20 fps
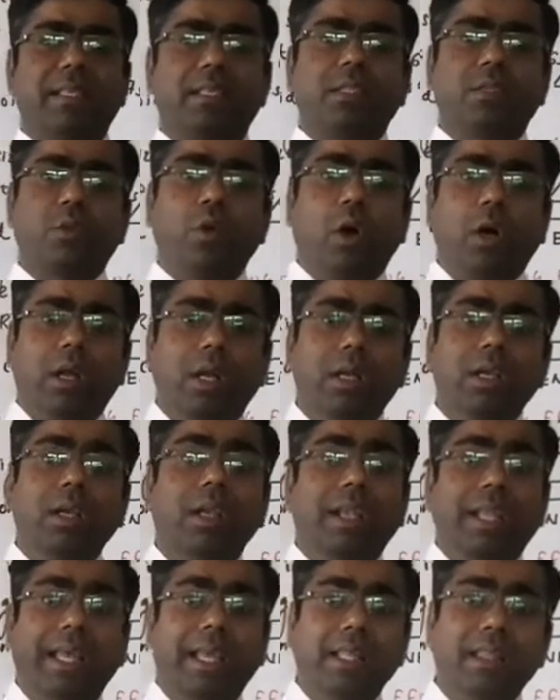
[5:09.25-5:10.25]
is
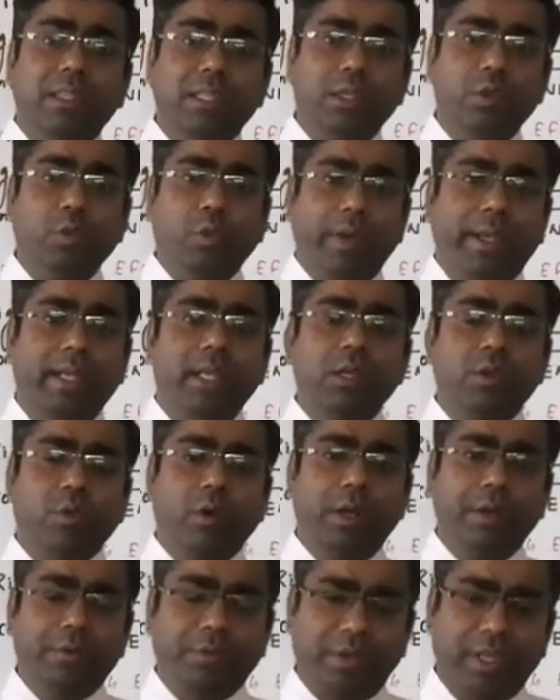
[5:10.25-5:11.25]
called lanthanoid
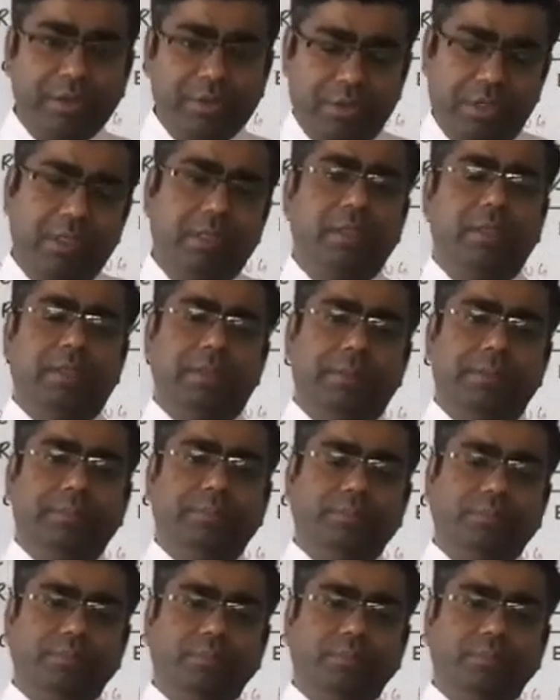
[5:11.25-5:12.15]
contraction.